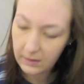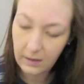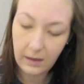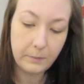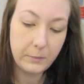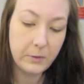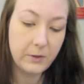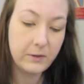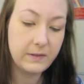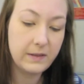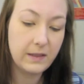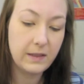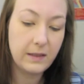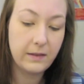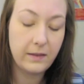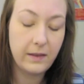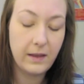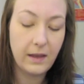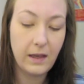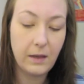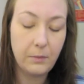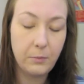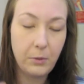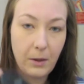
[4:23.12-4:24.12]
I'm using
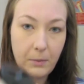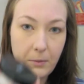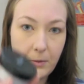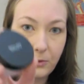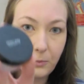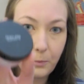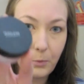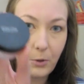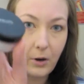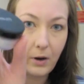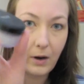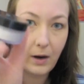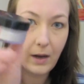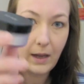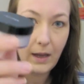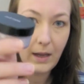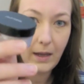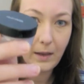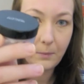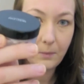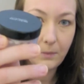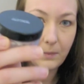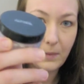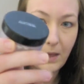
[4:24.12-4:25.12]
the Prep and
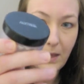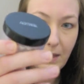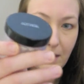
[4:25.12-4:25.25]
Prime